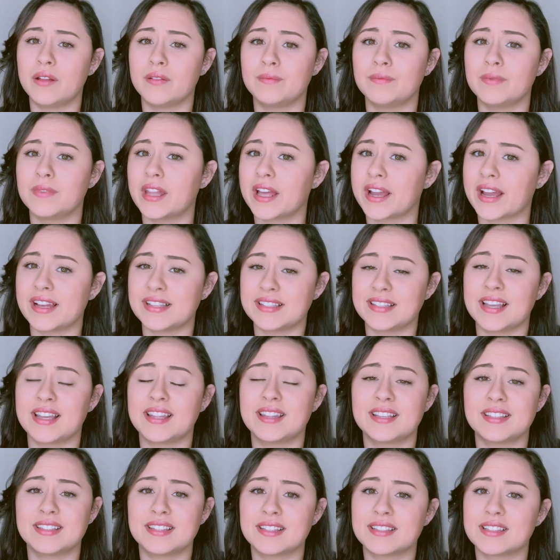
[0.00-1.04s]
Like I said,
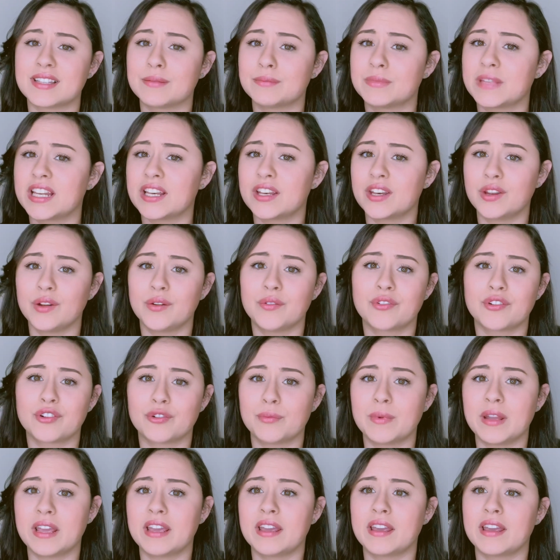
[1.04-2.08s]
this is something new for
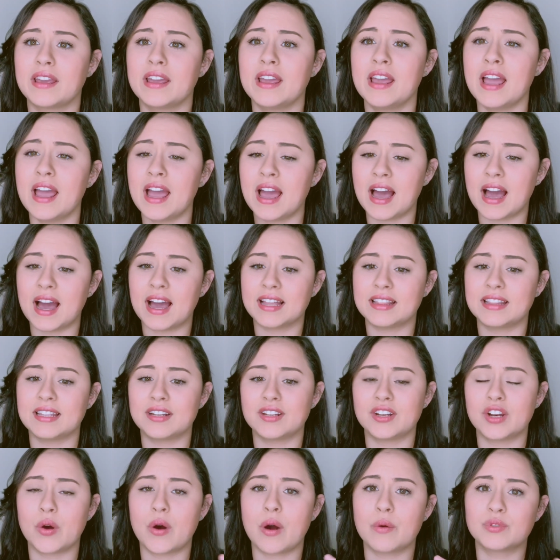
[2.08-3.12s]
me. I didn't
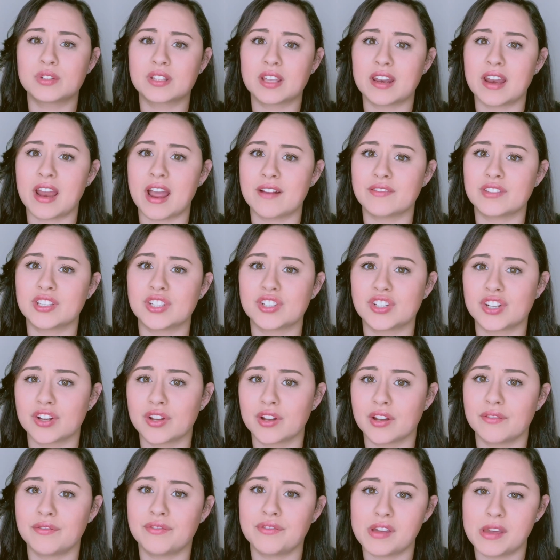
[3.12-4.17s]
know I was gonna have such a
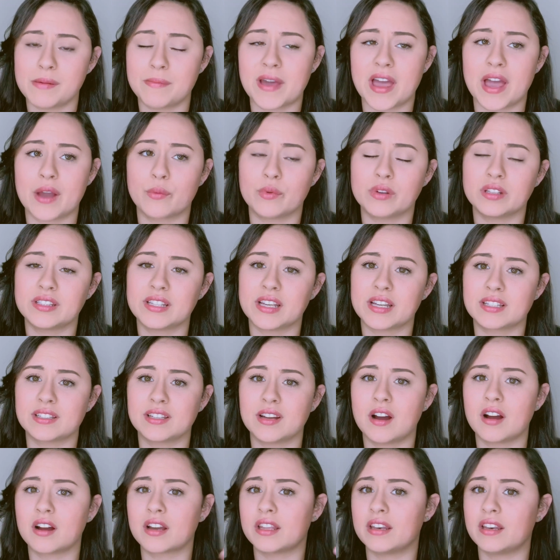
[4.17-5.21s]
good feedback with
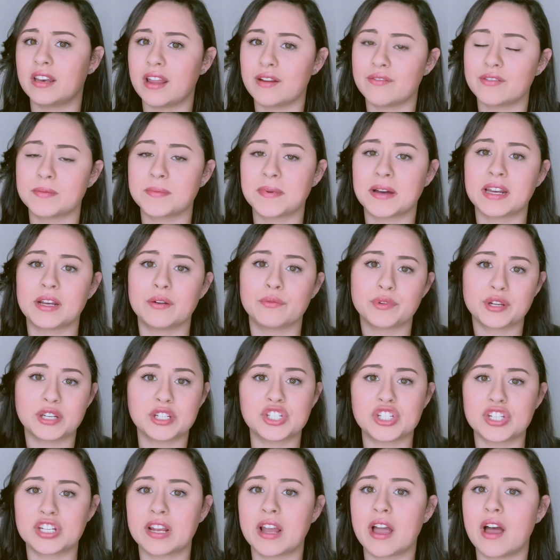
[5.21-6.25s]
TikTok and everybody
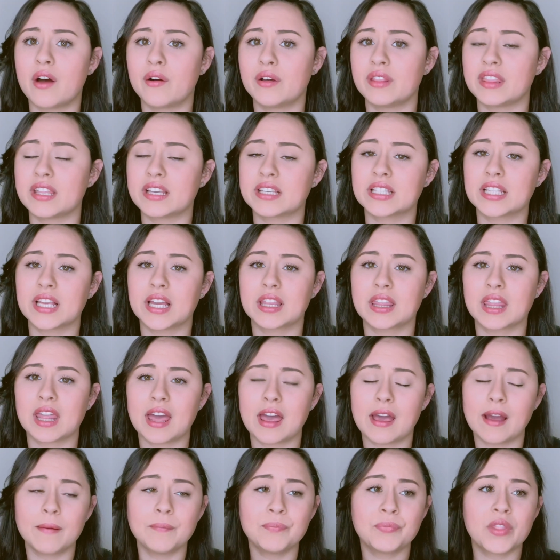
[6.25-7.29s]
reaching out and things like that.
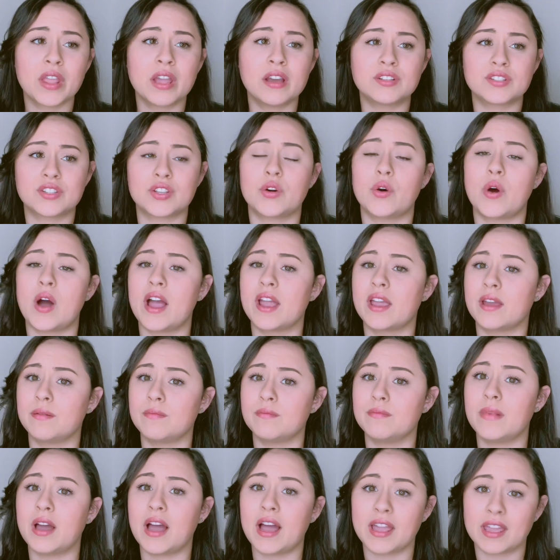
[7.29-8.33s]
So I
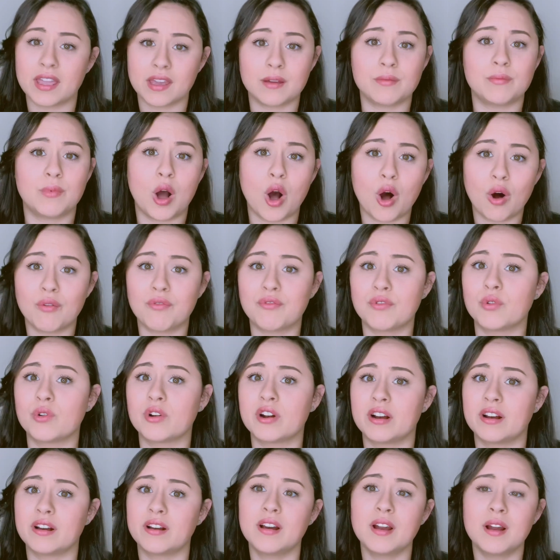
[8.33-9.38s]
am all
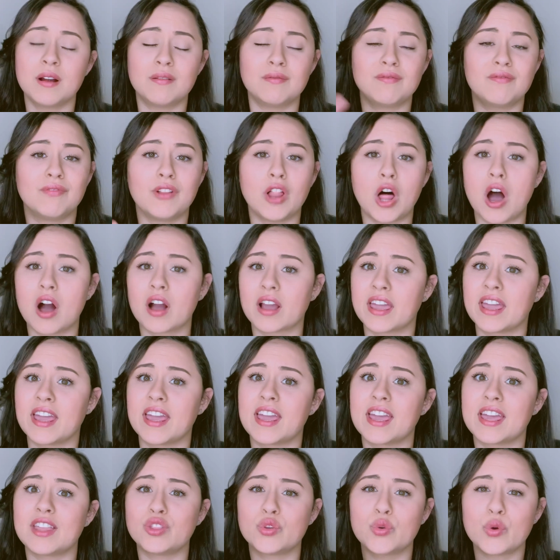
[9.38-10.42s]
for vlogging
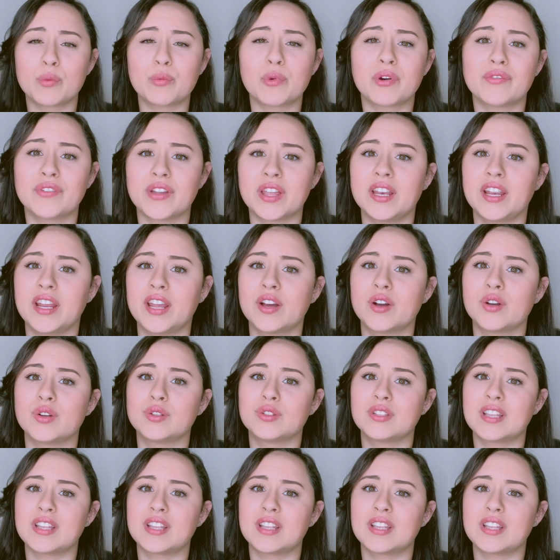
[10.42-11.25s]
and doing more videos.